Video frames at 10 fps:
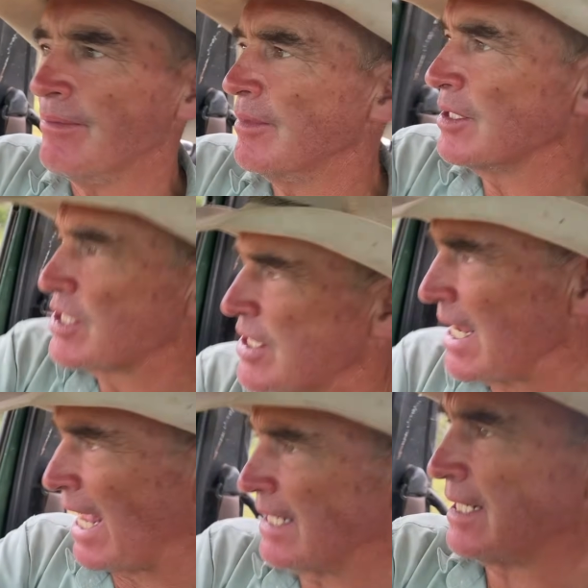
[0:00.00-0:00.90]

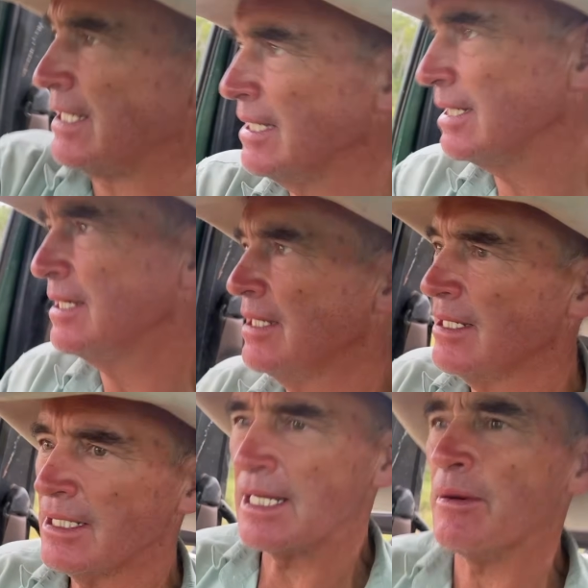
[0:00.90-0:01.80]
set
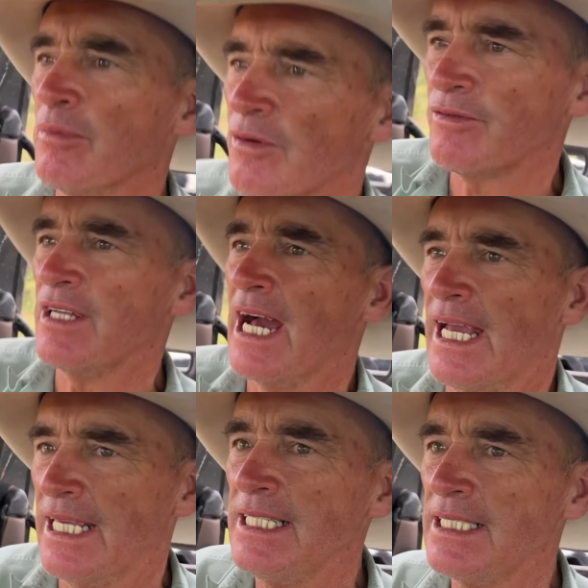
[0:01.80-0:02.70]
number of
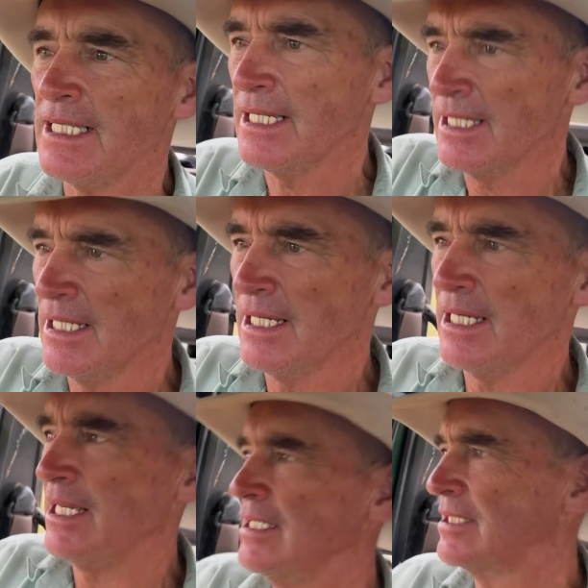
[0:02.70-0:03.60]
days.
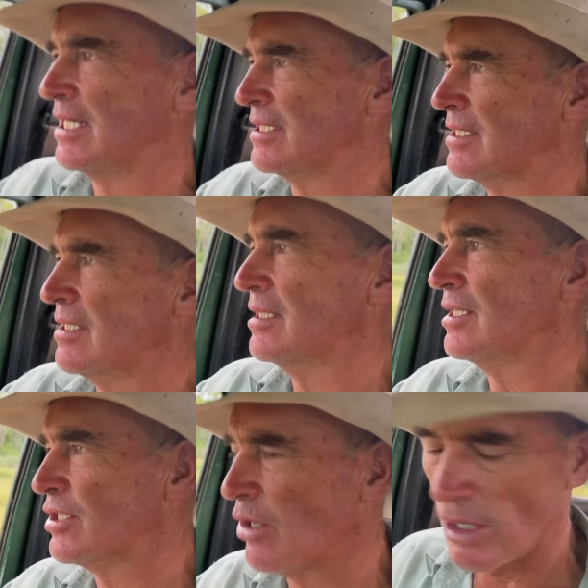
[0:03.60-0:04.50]
It's just the
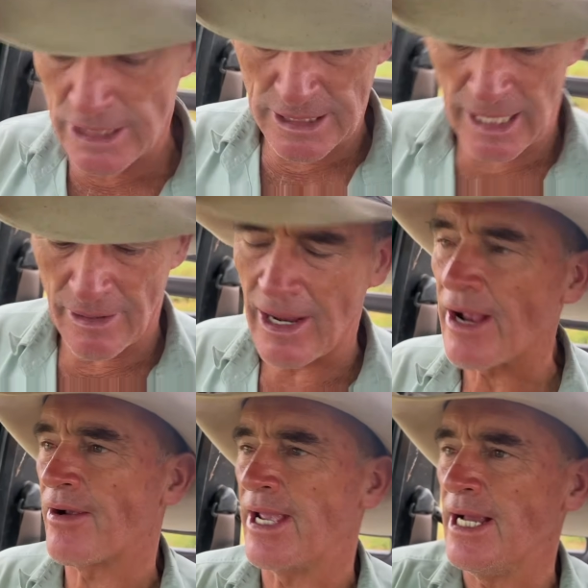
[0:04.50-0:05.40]
size of their
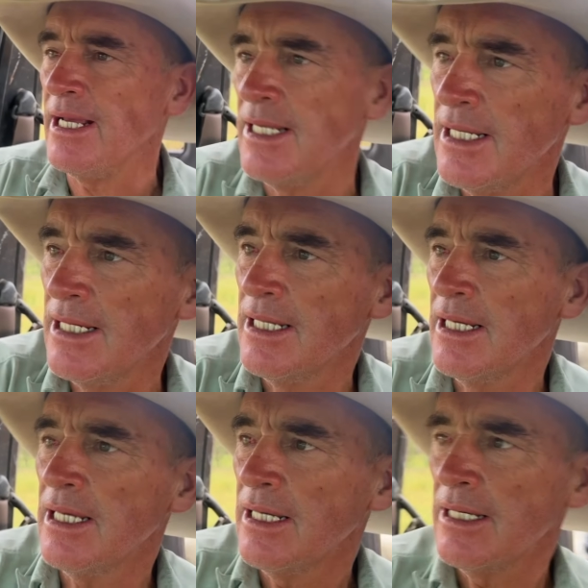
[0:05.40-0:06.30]
area
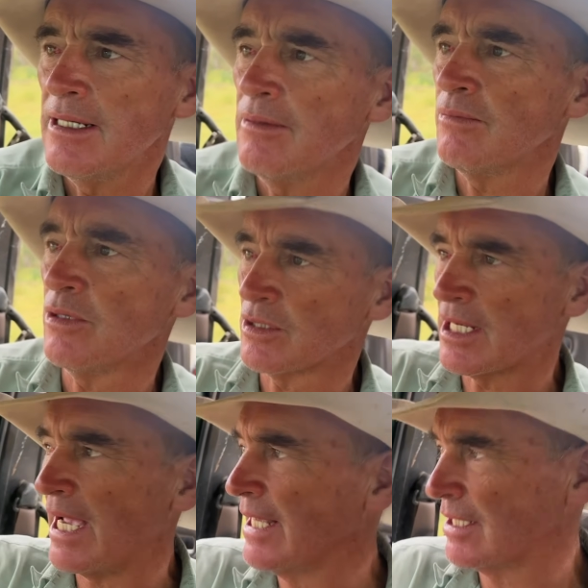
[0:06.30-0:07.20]
will
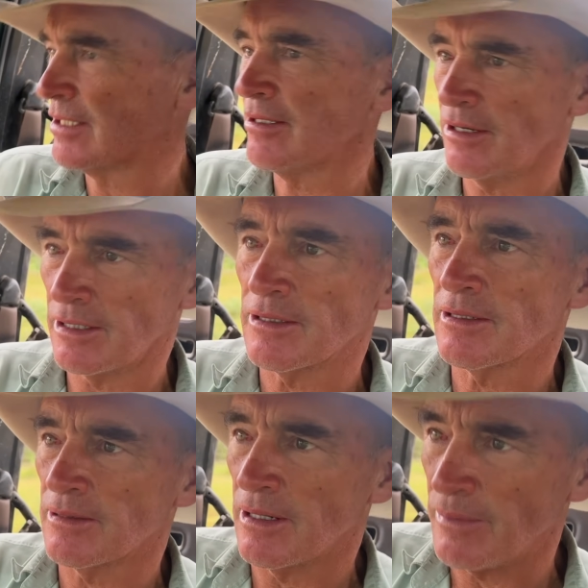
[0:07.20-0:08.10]
take a
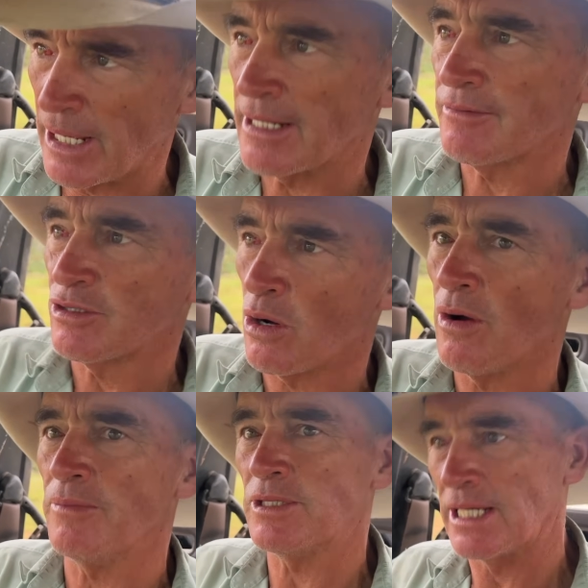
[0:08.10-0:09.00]
certain amount of
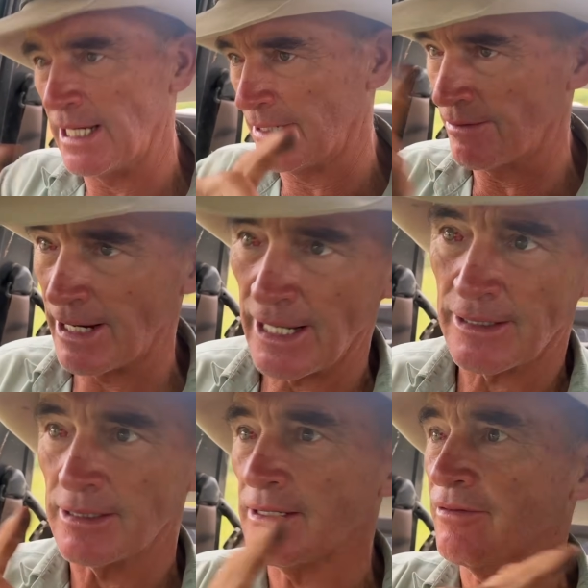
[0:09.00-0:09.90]
time to get
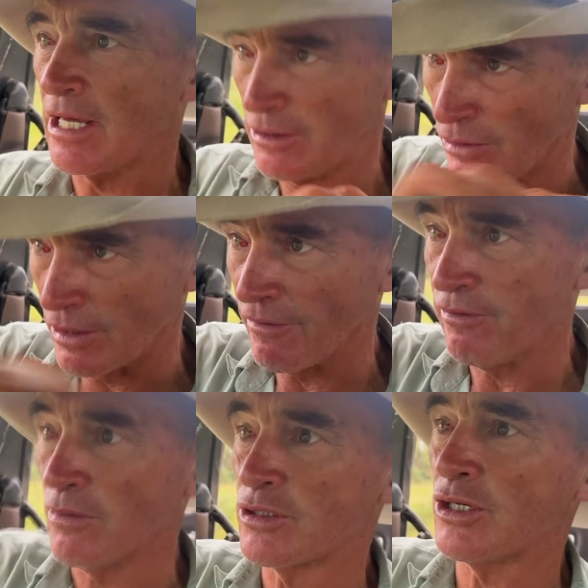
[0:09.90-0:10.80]
around if they're doing a
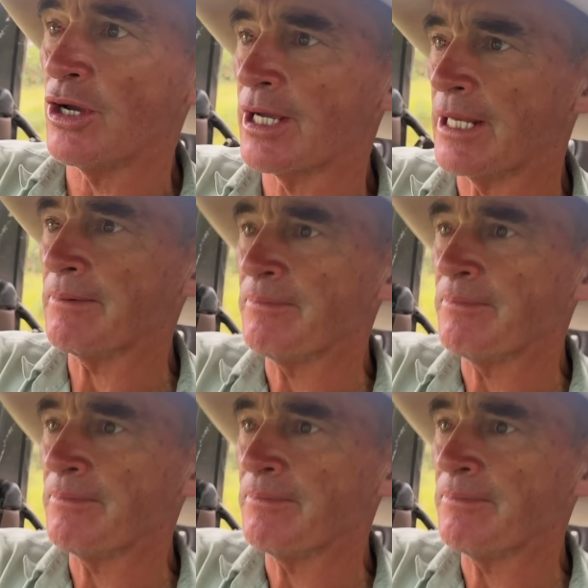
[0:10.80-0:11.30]
full circuit.